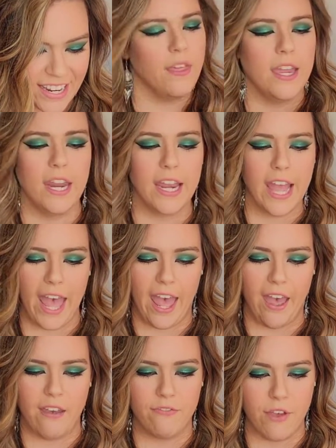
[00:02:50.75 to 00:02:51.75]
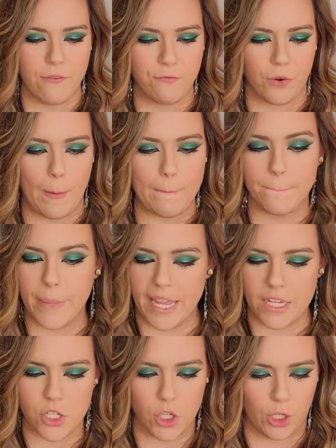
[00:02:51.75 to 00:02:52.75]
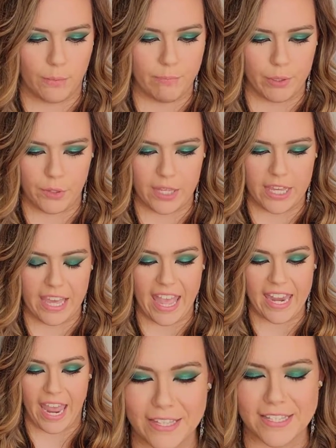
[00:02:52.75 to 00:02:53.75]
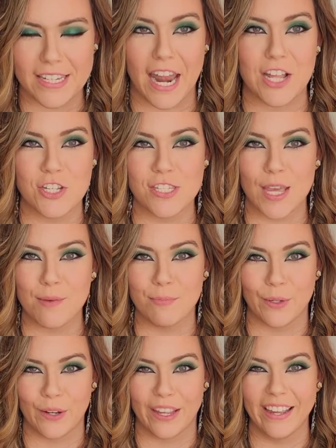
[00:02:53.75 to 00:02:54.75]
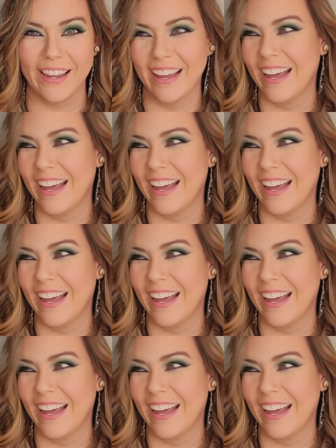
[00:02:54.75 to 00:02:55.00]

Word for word: Then I have from Banter Booty, and did I just say booty?